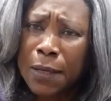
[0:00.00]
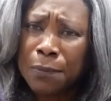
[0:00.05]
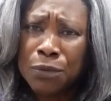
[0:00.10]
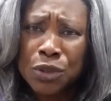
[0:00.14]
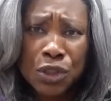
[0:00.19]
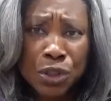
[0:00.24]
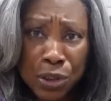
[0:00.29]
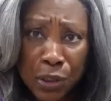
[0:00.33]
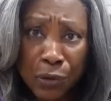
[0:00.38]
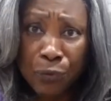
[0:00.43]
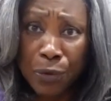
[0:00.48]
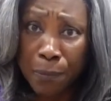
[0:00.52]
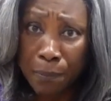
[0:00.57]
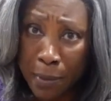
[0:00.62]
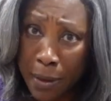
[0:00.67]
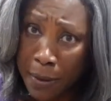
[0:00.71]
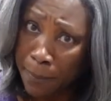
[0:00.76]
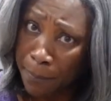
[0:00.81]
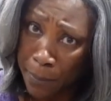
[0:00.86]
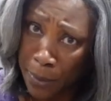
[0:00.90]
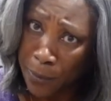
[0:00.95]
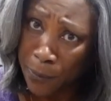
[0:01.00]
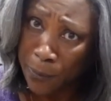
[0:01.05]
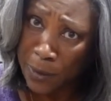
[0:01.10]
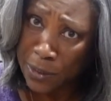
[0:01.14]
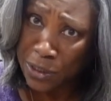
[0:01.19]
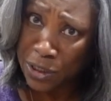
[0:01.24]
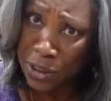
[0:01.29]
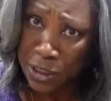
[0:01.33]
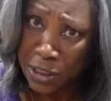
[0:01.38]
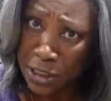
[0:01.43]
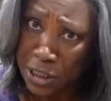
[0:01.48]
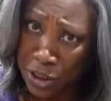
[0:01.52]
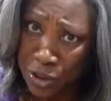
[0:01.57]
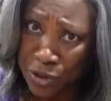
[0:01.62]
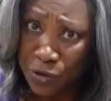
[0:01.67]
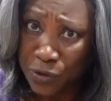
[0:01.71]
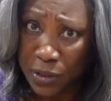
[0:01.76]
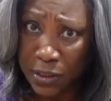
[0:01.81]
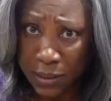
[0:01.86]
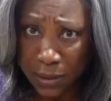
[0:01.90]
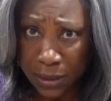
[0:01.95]
she don't remember what she need
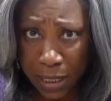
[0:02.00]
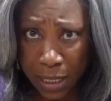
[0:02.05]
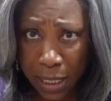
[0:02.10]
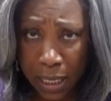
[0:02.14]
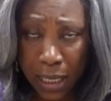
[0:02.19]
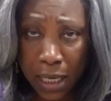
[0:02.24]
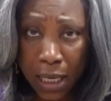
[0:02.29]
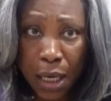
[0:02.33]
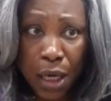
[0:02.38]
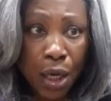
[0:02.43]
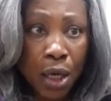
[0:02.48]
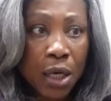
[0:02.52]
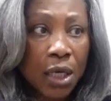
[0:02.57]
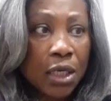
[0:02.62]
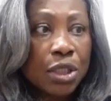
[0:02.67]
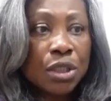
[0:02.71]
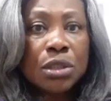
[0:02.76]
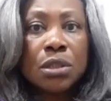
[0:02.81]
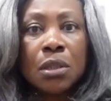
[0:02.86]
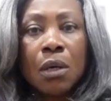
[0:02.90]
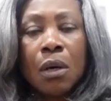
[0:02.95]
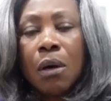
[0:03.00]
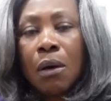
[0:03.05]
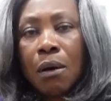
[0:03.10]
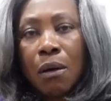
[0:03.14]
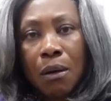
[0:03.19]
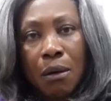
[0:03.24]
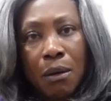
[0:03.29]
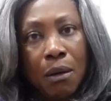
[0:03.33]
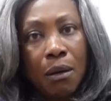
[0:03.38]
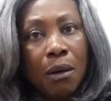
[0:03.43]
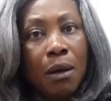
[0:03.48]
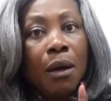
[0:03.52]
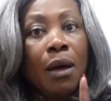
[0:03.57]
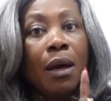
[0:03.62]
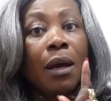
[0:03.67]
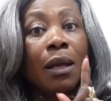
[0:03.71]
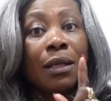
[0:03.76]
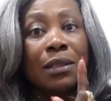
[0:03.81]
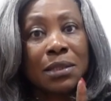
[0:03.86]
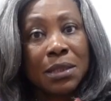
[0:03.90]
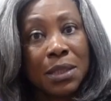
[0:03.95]
to say. So
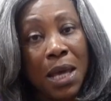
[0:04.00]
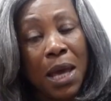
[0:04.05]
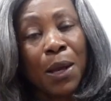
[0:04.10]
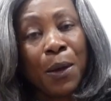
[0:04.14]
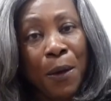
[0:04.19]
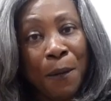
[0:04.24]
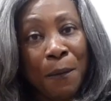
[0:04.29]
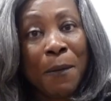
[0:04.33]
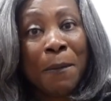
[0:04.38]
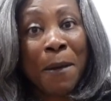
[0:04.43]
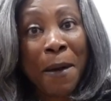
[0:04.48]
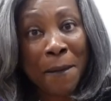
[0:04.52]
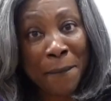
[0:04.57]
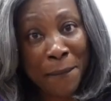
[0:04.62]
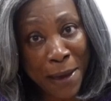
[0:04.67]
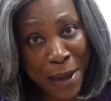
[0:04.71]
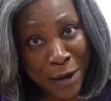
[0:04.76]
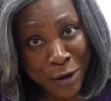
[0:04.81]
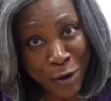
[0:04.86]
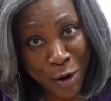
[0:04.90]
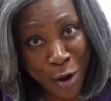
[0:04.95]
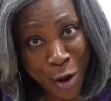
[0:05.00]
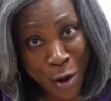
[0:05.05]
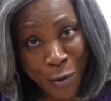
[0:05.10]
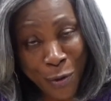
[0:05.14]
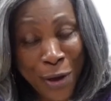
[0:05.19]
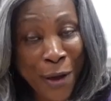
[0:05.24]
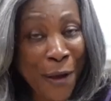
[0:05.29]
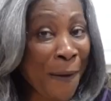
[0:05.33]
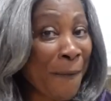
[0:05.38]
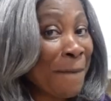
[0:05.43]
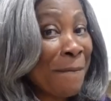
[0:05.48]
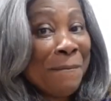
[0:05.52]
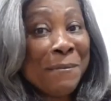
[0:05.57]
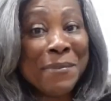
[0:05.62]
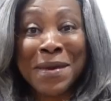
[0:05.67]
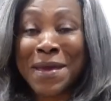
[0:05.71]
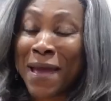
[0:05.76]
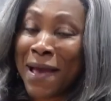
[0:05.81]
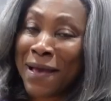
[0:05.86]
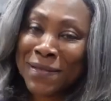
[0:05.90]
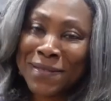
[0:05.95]
this is like I remember it now.
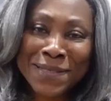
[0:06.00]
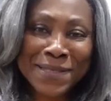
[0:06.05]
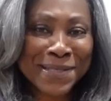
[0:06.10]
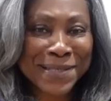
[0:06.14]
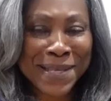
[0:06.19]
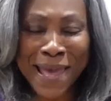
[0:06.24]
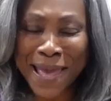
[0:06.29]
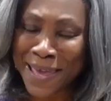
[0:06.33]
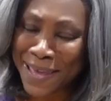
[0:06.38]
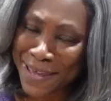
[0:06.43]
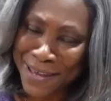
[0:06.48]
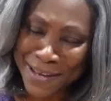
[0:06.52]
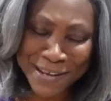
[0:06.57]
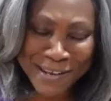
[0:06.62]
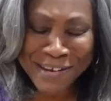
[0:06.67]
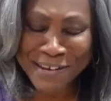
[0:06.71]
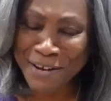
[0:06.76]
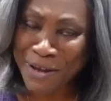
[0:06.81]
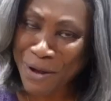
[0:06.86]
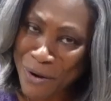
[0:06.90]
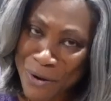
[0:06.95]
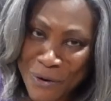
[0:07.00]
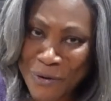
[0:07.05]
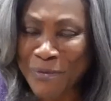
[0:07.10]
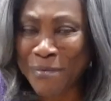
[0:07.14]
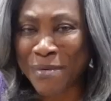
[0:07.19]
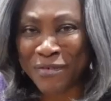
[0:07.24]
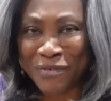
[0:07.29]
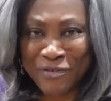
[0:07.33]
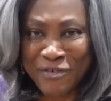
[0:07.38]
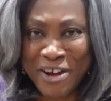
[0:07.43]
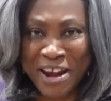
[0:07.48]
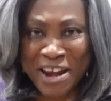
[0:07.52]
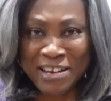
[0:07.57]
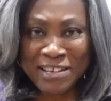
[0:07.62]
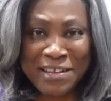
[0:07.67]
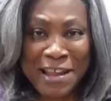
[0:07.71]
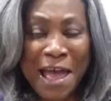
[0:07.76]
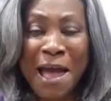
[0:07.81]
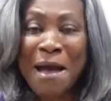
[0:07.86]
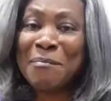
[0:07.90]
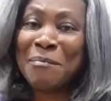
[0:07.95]
Me, I say it now, my friend.
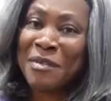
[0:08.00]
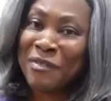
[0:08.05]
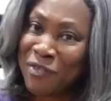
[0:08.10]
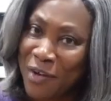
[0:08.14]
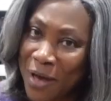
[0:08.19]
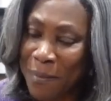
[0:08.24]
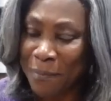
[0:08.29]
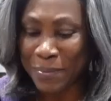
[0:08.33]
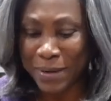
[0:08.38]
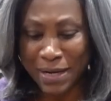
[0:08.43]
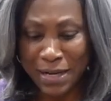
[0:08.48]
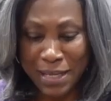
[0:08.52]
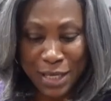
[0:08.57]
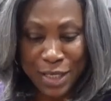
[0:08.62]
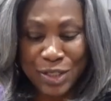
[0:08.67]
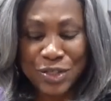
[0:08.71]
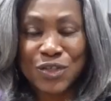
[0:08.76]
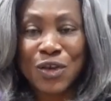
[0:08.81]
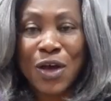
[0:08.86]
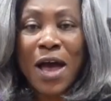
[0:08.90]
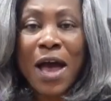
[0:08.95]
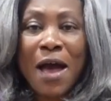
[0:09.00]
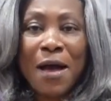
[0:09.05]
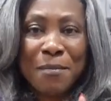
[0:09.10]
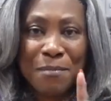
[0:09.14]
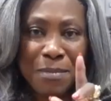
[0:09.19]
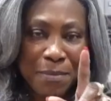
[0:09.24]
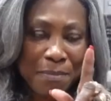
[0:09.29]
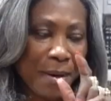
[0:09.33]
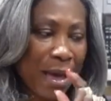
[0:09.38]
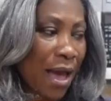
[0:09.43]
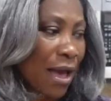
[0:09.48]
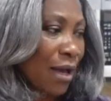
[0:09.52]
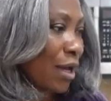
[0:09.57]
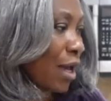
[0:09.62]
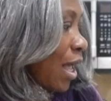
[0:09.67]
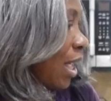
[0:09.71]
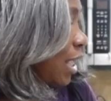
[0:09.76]
I'm a family, so I'll be back.